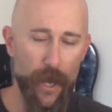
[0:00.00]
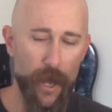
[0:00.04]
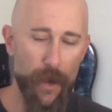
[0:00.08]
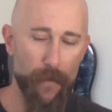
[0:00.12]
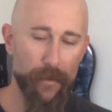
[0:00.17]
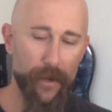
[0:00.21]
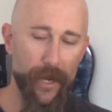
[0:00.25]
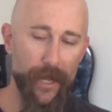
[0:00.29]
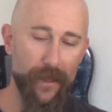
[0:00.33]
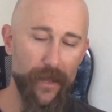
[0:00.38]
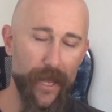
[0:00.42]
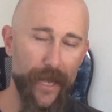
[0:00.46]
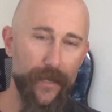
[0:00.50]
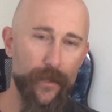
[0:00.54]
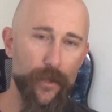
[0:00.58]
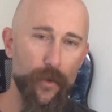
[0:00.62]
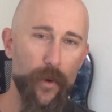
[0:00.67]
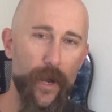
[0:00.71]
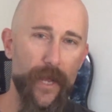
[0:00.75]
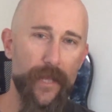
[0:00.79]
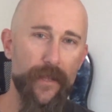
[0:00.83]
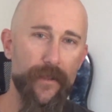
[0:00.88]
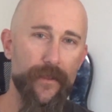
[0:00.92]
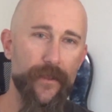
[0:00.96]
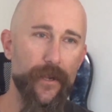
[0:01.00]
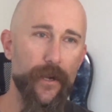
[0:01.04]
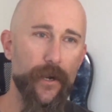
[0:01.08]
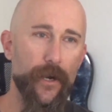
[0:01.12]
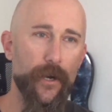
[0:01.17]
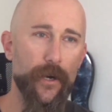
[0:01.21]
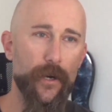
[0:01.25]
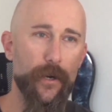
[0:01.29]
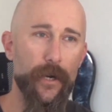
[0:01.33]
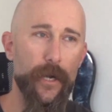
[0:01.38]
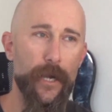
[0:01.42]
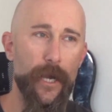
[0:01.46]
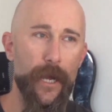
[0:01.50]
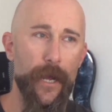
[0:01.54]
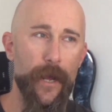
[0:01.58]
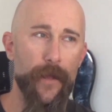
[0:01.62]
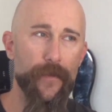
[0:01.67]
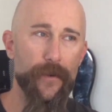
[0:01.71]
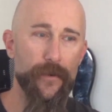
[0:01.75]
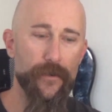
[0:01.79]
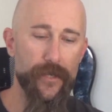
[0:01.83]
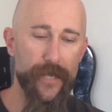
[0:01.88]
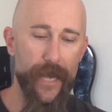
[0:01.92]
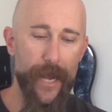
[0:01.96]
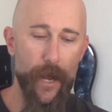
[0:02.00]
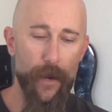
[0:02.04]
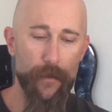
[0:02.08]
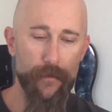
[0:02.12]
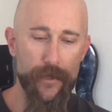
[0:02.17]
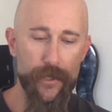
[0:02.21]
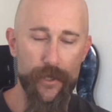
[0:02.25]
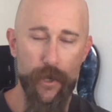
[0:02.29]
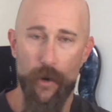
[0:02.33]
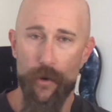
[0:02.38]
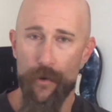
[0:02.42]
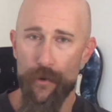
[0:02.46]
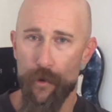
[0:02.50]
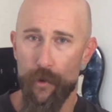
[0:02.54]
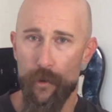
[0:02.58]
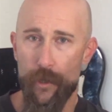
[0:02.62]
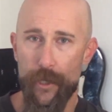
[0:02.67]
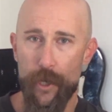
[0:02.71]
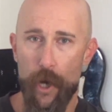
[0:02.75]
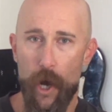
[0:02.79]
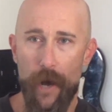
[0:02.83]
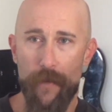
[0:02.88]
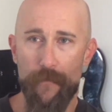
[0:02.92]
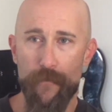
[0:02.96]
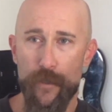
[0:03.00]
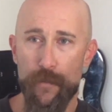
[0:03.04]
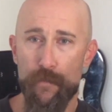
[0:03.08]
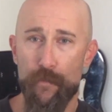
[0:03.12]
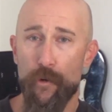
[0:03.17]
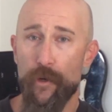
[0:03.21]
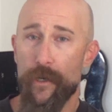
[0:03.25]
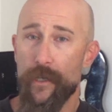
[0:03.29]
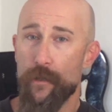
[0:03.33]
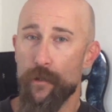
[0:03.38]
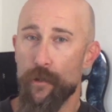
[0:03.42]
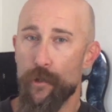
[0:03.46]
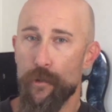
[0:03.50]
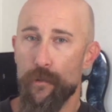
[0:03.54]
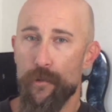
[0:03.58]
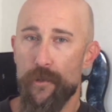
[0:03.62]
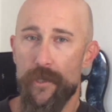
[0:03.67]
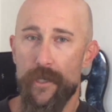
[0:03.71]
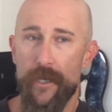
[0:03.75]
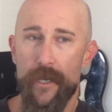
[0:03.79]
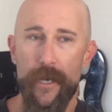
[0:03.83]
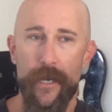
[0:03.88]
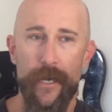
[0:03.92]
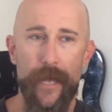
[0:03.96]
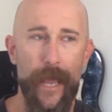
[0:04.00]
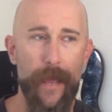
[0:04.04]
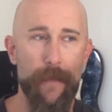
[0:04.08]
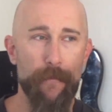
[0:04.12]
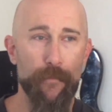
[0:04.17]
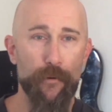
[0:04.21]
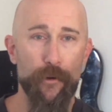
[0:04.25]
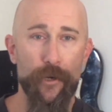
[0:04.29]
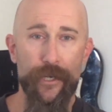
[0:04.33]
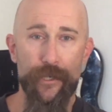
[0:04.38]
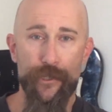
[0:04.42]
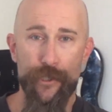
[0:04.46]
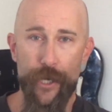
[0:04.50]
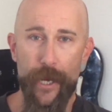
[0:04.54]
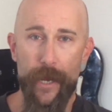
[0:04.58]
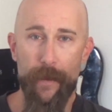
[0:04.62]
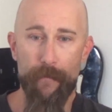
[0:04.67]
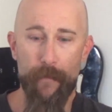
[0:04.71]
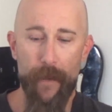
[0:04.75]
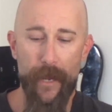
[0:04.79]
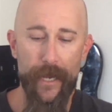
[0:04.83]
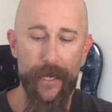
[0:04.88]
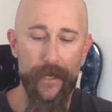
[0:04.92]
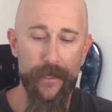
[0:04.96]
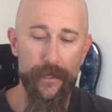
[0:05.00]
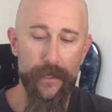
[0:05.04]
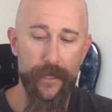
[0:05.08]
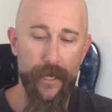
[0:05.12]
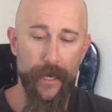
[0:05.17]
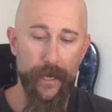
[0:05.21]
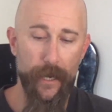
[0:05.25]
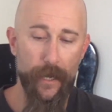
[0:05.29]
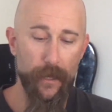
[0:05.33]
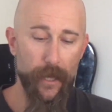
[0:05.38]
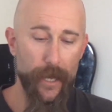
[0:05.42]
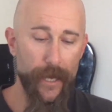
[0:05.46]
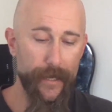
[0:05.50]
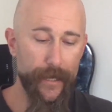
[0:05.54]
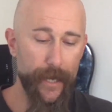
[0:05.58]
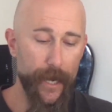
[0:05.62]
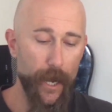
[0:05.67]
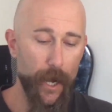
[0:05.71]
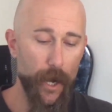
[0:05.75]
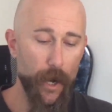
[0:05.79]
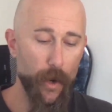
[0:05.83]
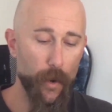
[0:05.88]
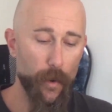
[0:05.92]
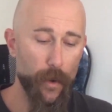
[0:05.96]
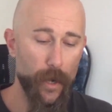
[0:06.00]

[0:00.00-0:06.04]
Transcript: But I like the way that their sound starting early off was pretty loose and pretty jam based. And I like how,